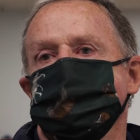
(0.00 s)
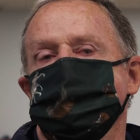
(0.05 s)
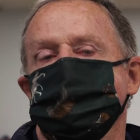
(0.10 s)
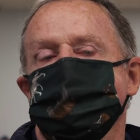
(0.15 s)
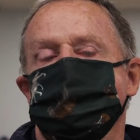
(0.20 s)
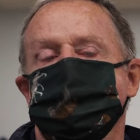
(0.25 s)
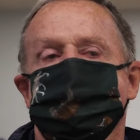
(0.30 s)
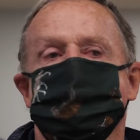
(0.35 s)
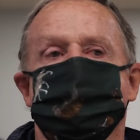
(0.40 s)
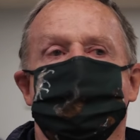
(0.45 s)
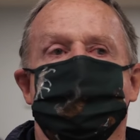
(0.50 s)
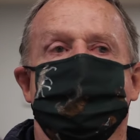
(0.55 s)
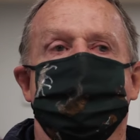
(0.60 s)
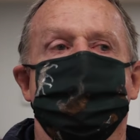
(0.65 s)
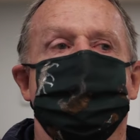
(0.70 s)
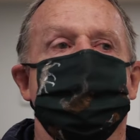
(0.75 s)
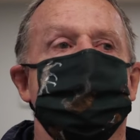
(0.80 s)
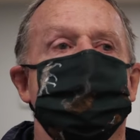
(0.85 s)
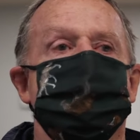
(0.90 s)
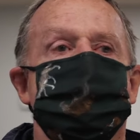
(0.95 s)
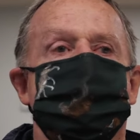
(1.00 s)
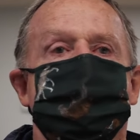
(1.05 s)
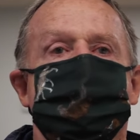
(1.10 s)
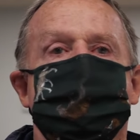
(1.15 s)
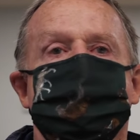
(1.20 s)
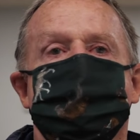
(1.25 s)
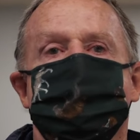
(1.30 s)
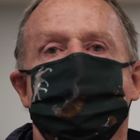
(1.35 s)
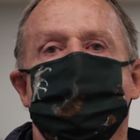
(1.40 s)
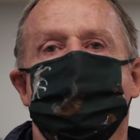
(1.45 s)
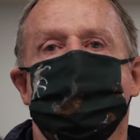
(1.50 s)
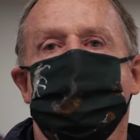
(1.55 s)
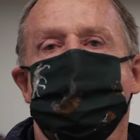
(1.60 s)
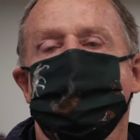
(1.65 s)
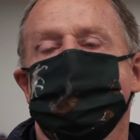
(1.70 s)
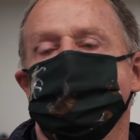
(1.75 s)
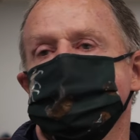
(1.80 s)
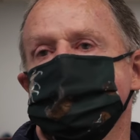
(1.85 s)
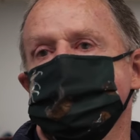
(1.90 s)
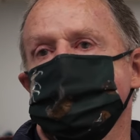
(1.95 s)
This is the 106th
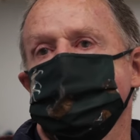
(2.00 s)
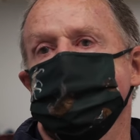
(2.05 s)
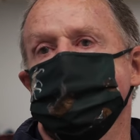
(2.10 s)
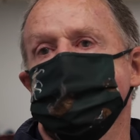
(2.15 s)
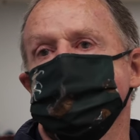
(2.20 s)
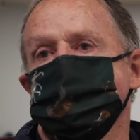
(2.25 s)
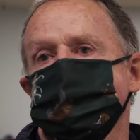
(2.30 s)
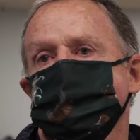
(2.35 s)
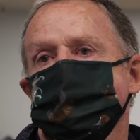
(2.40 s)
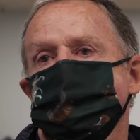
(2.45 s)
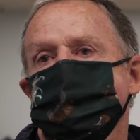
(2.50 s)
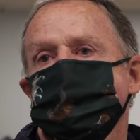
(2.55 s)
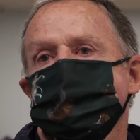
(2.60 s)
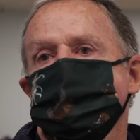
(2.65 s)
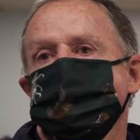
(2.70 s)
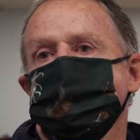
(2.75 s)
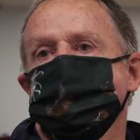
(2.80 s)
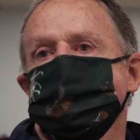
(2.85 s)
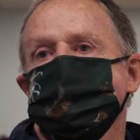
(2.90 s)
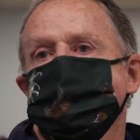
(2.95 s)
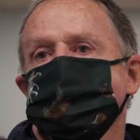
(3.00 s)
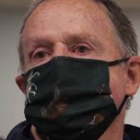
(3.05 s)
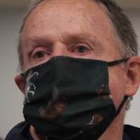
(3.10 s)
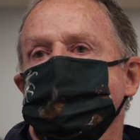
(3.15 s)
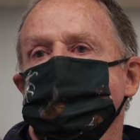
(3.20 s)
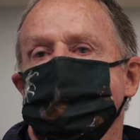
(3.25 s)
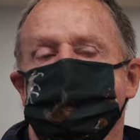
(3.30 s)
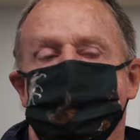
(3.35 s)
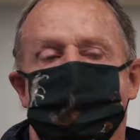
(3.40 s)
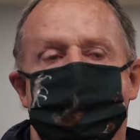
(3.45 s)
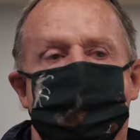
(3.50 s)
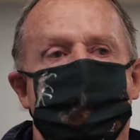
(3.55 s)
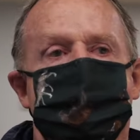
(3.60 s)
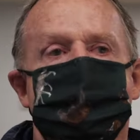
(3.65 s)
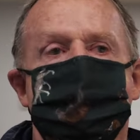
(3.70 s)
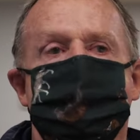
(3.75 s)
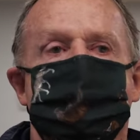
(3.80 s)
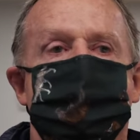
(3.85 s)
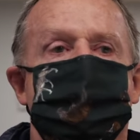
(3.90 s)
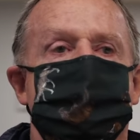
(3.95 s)
paper drive. We've had it every
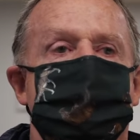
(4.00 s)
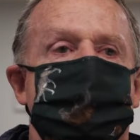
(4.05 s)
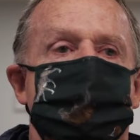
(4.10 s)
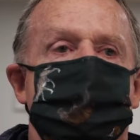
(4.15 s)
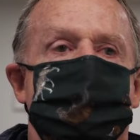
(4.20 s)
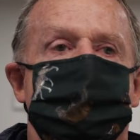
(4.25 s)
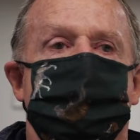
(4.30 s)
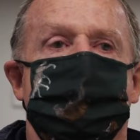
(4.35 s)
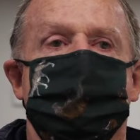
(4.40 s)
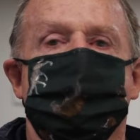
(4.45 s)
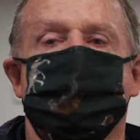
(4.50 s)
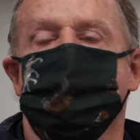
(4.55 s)
year despite